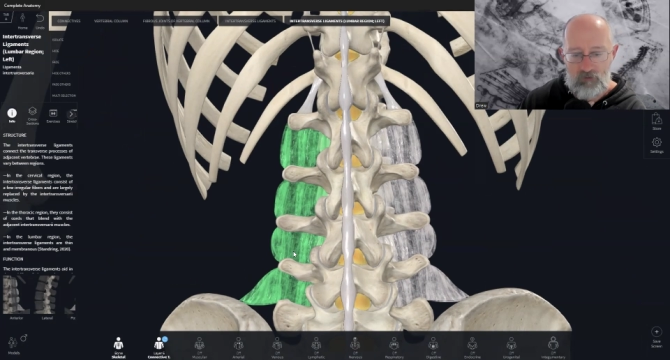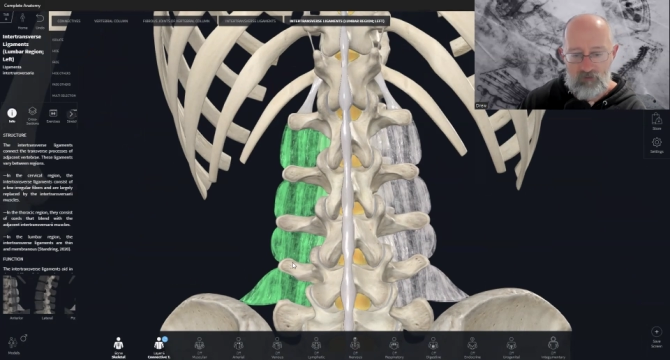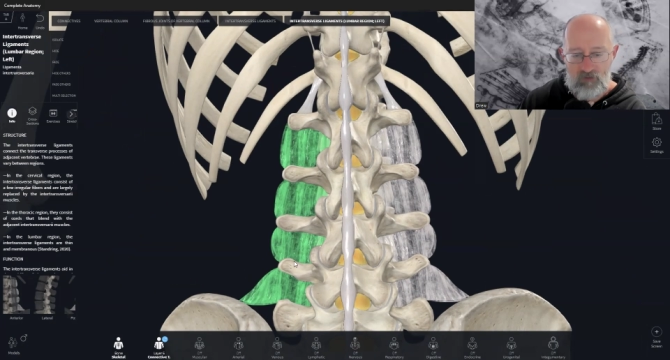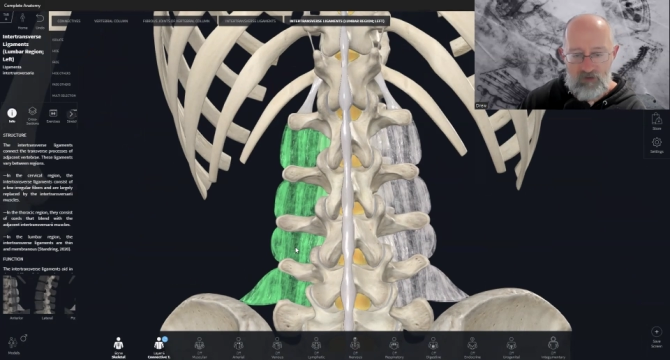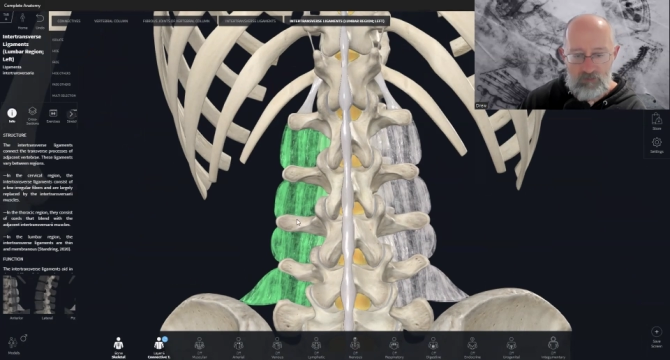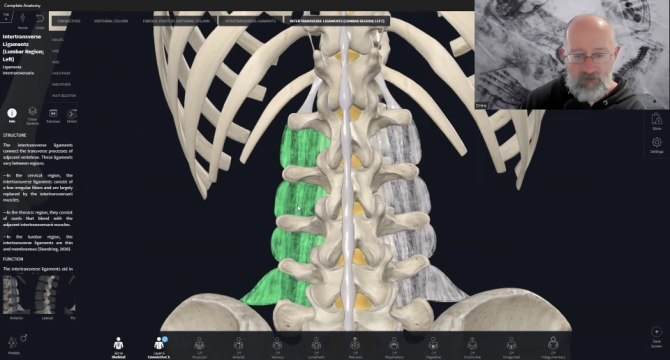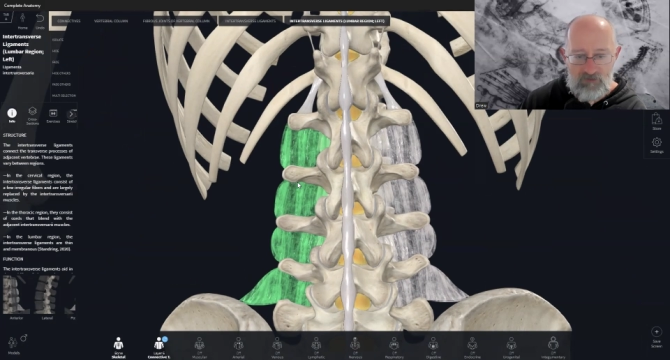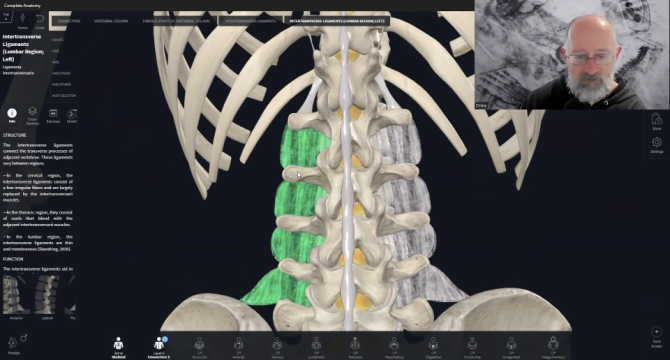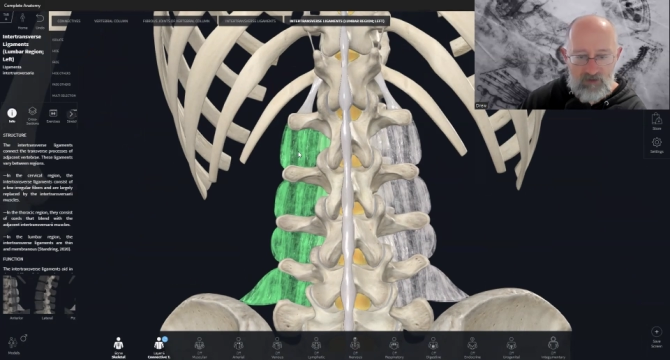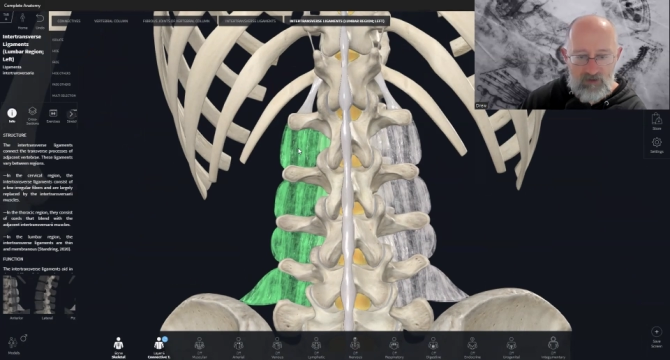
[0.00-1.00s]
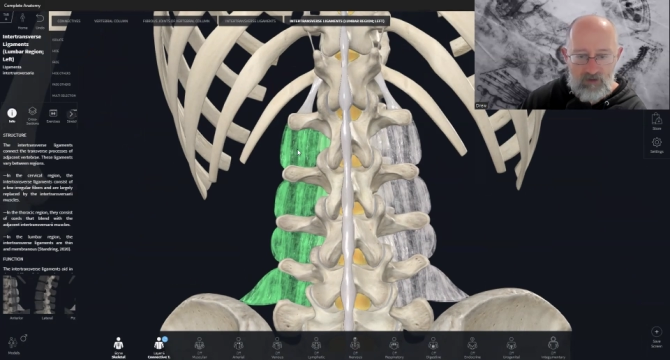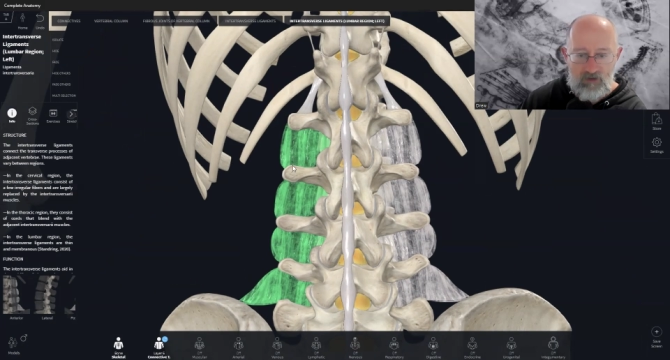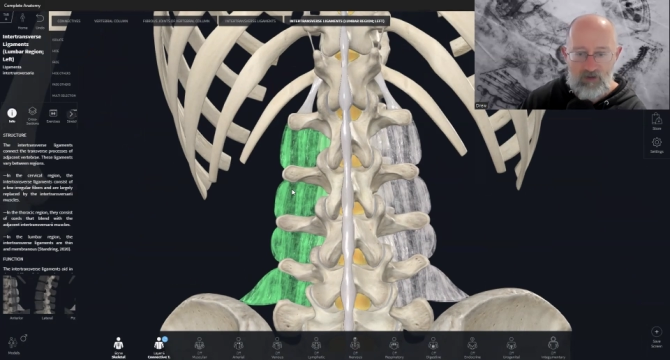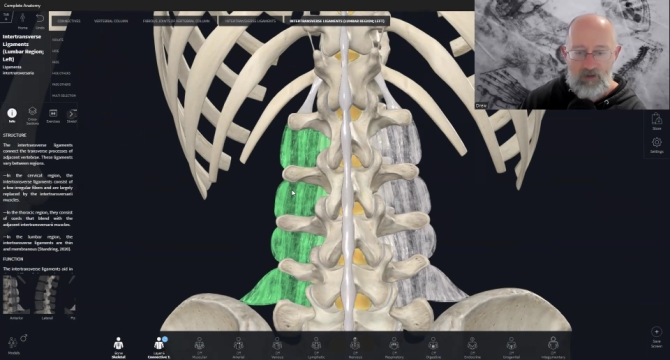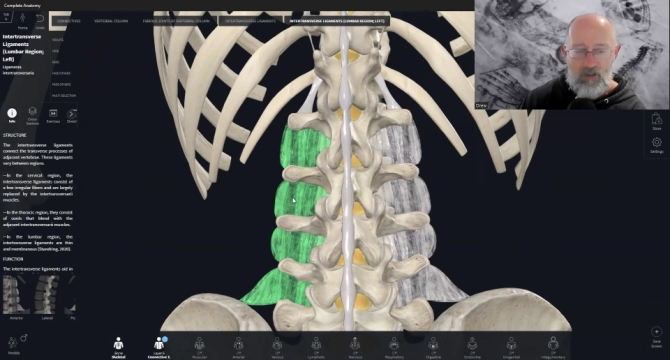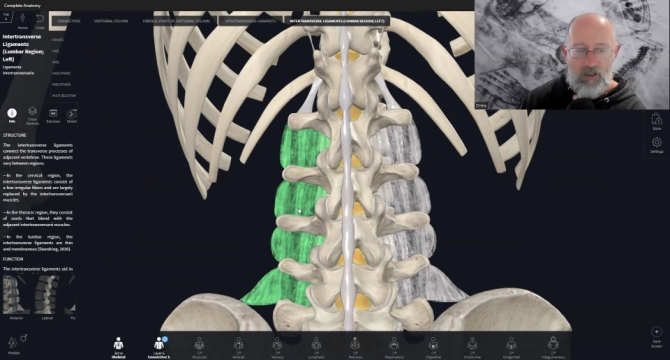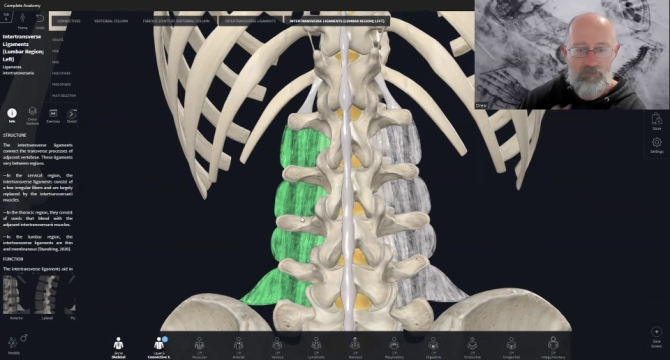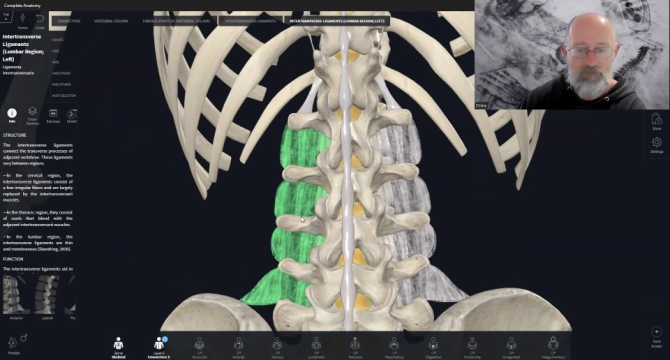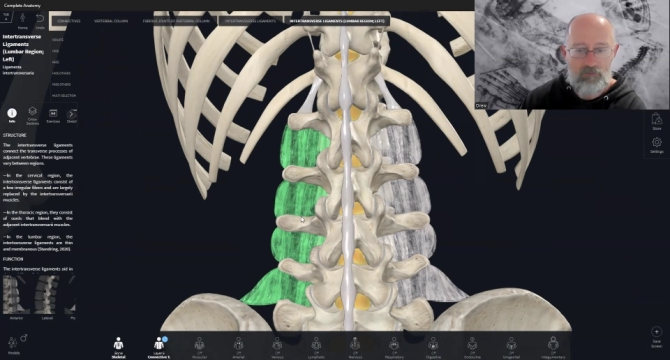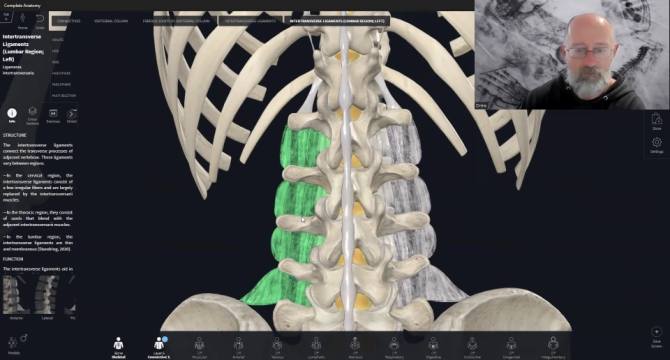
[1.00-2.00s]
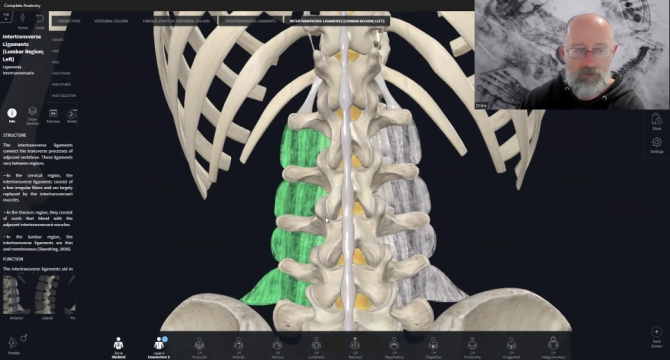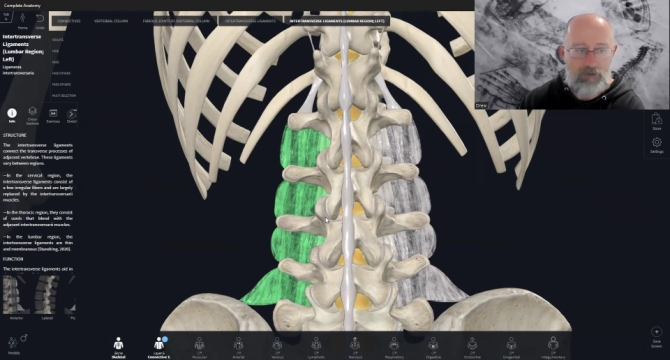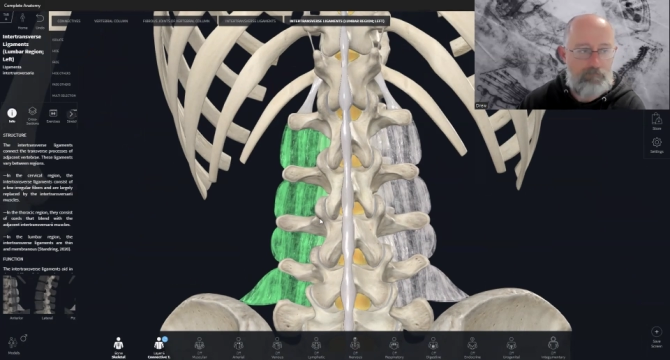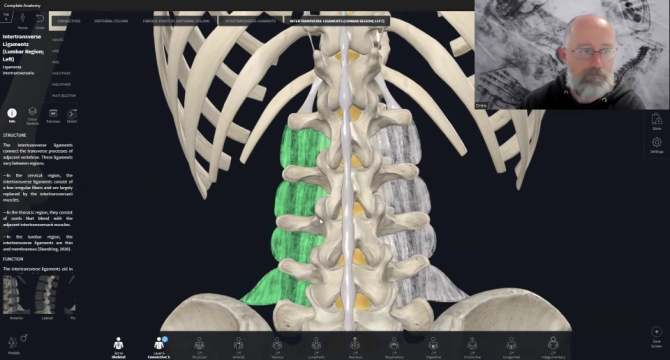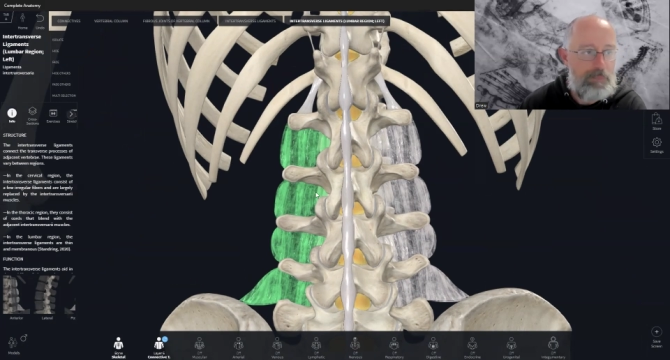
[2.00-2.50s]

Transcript: onto these muscles here, absolutely.